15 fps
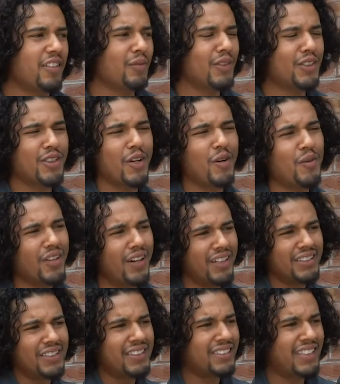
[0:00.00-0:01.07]
what's going on?
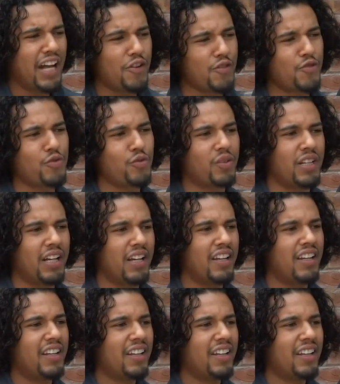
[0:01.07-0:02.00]
Is this natural or not?